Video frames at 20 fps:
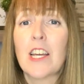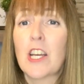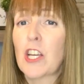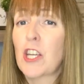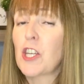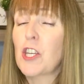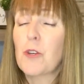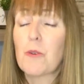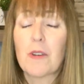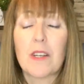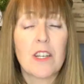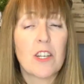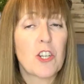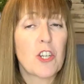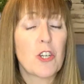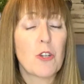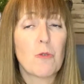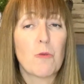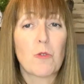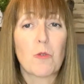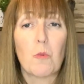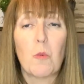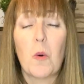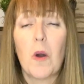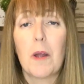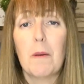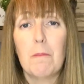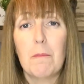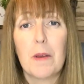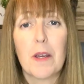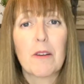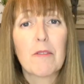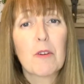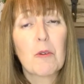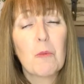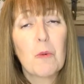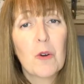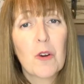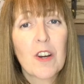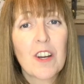You can choose one big
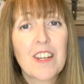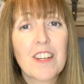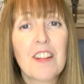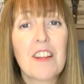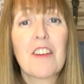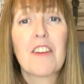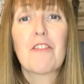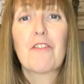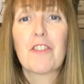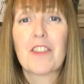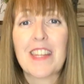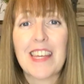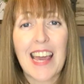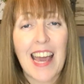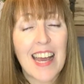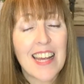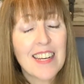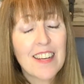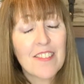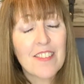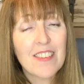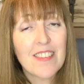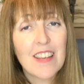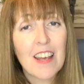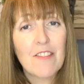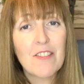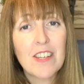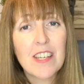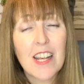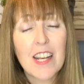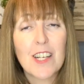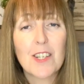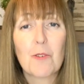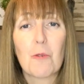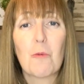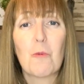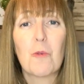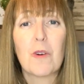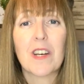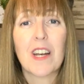reward for the end of the 7 days.
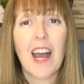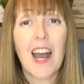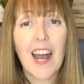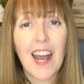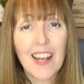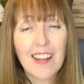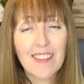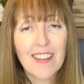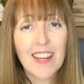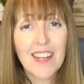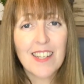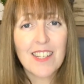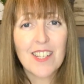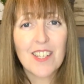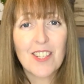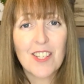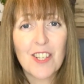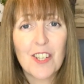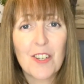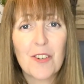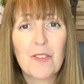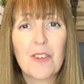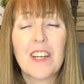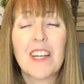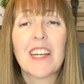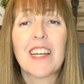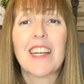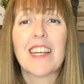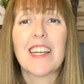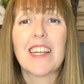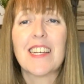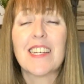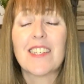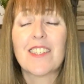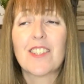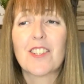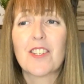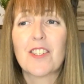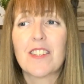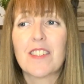What I like to do
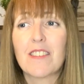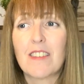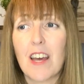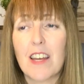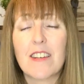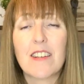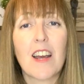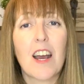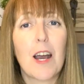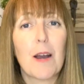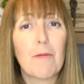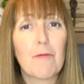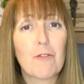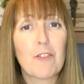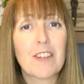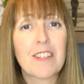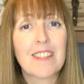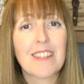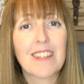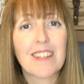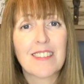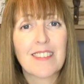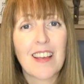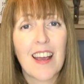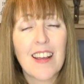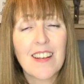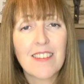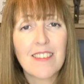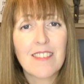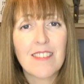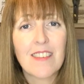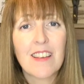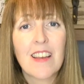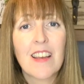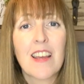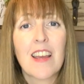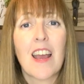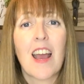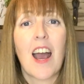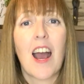is to set up for success.
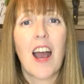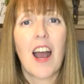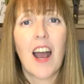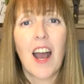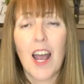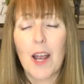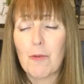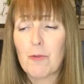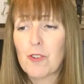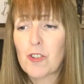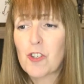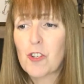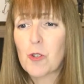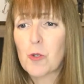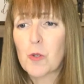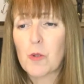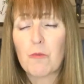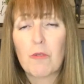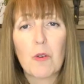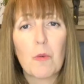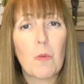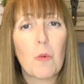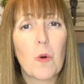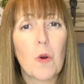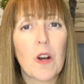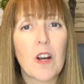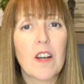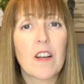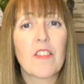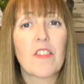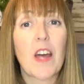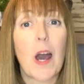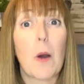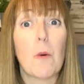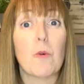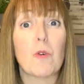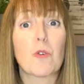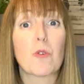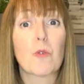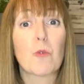I will choose a reward that
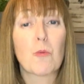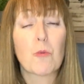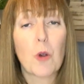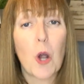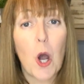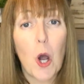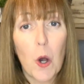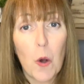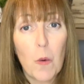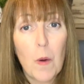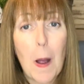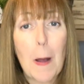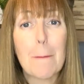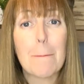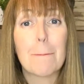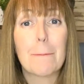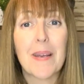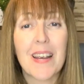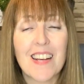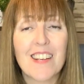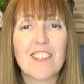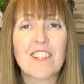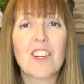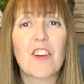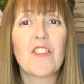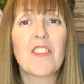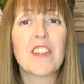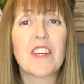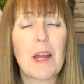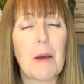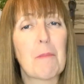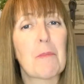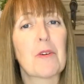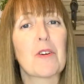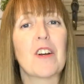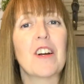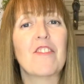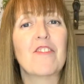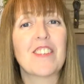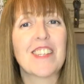will grow based on the number
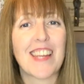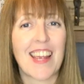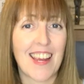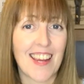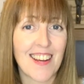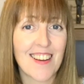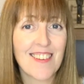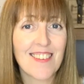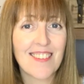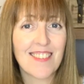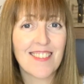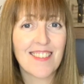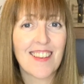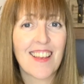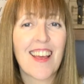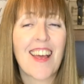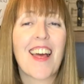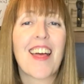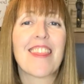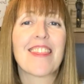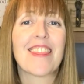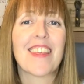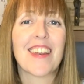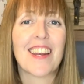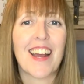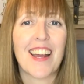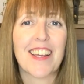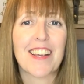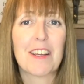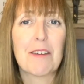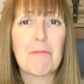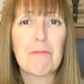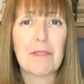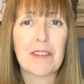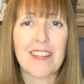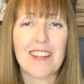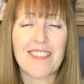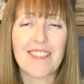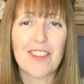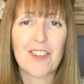of days that I
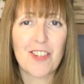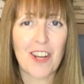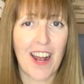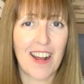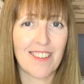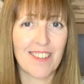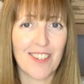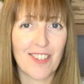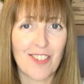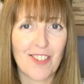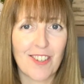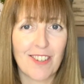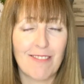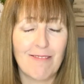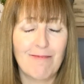complete the challenge.